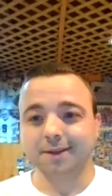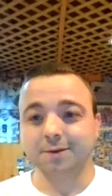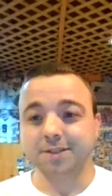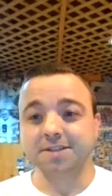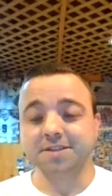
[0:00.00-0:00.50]
it
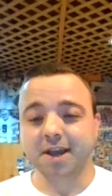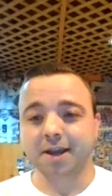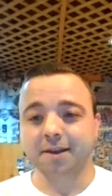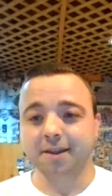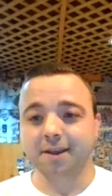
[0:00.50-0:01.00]
was
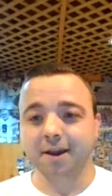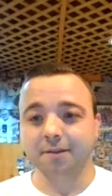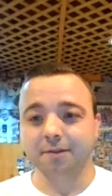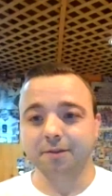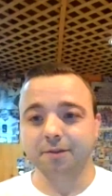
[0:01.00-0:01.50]
inside the
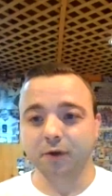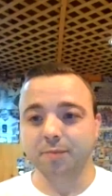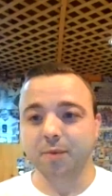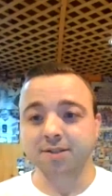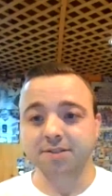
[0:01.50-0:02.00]
uh, the
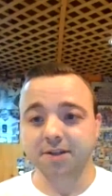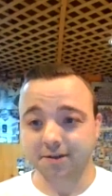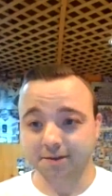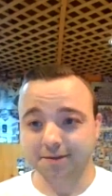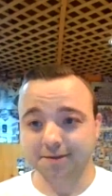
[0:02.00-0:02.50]
Green Monster.